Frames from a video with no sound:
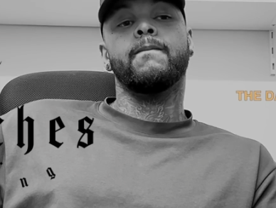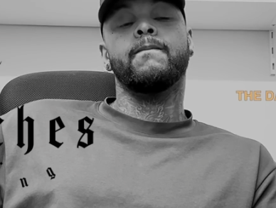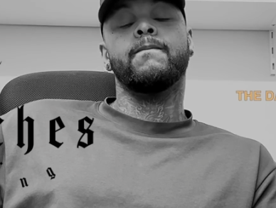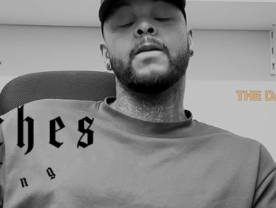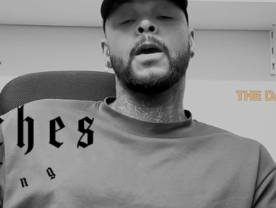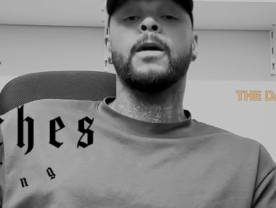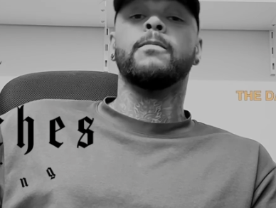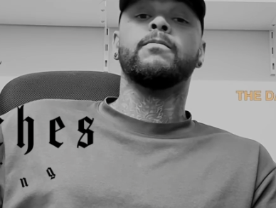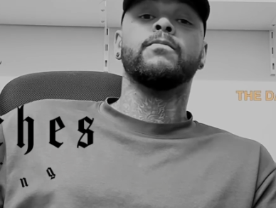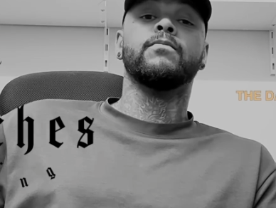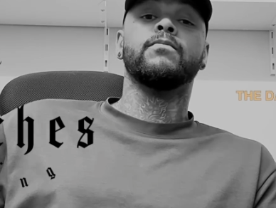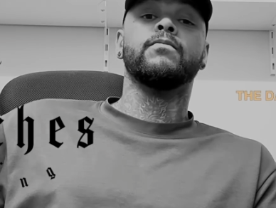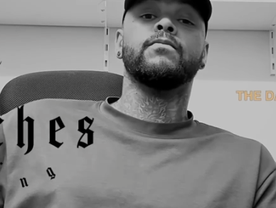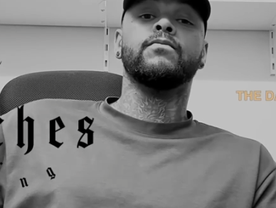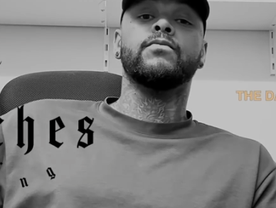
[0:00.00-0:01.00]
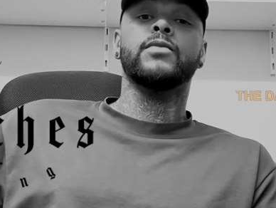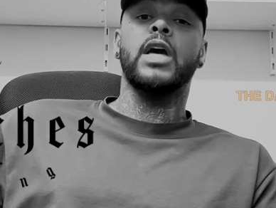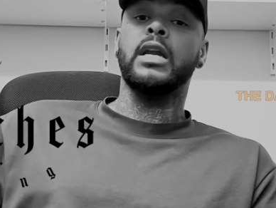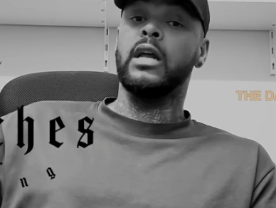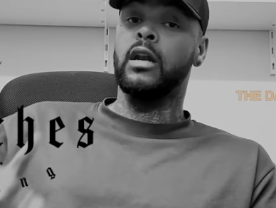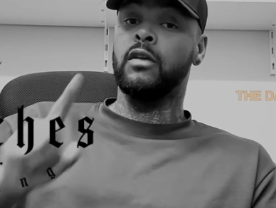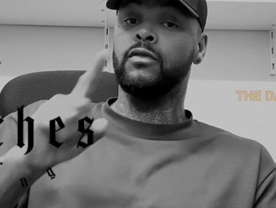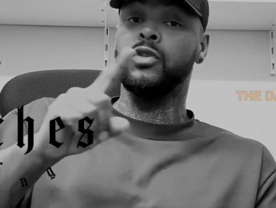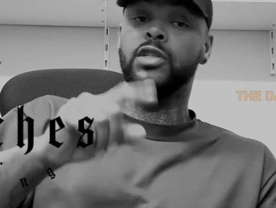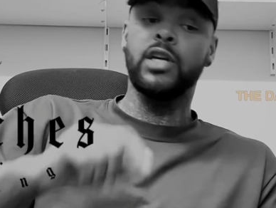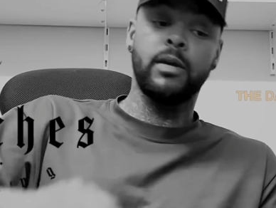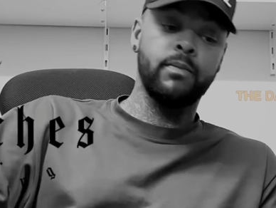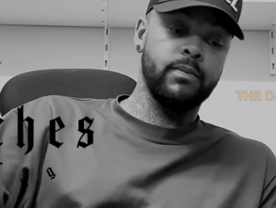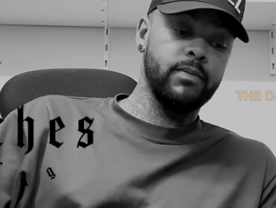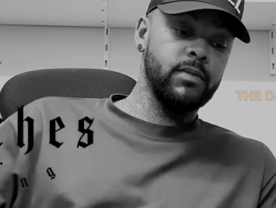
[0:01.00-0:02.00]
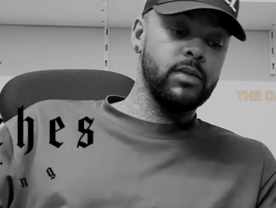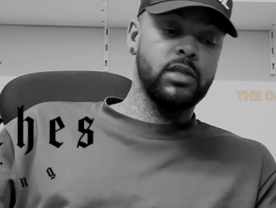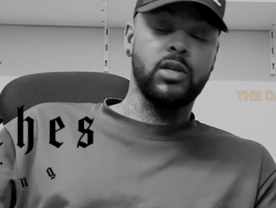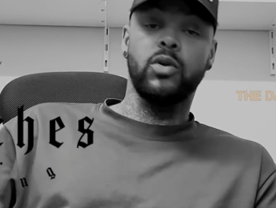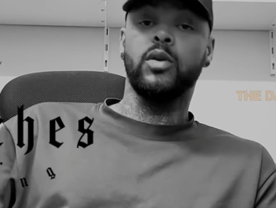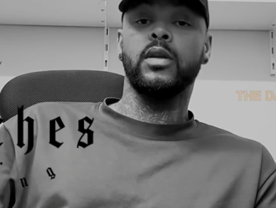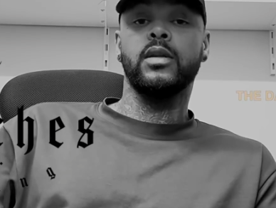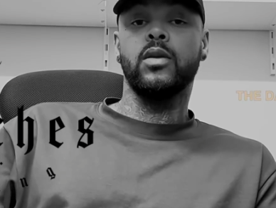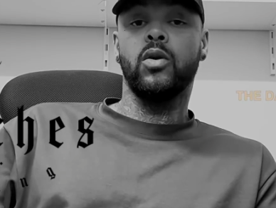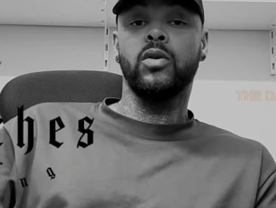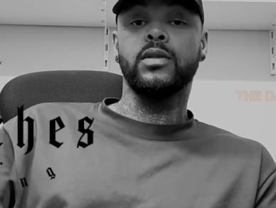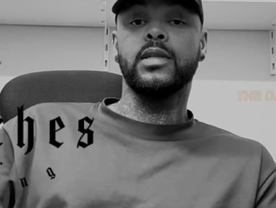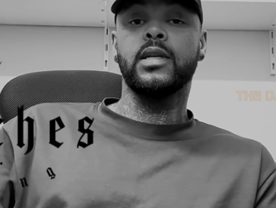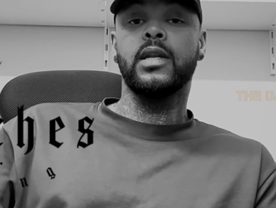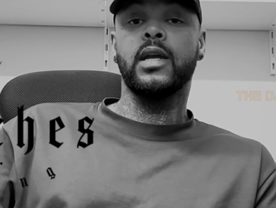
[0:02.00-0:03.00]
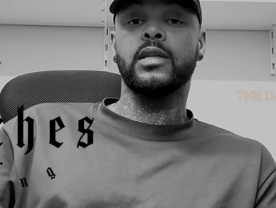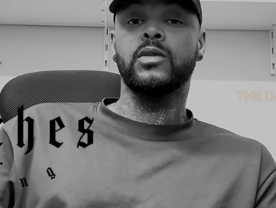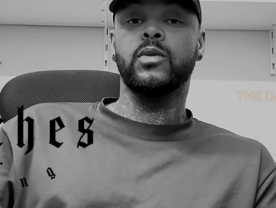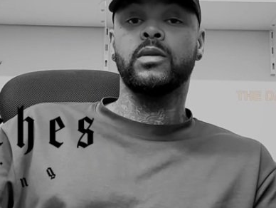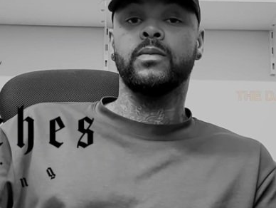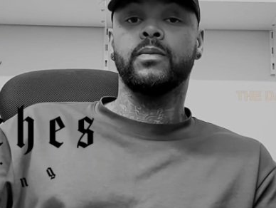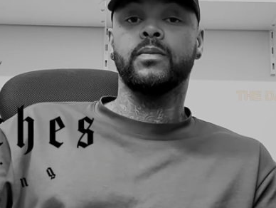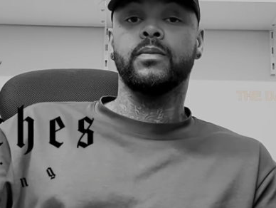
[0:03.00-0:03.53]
Yeah. And I love you, champ. So on to the next one.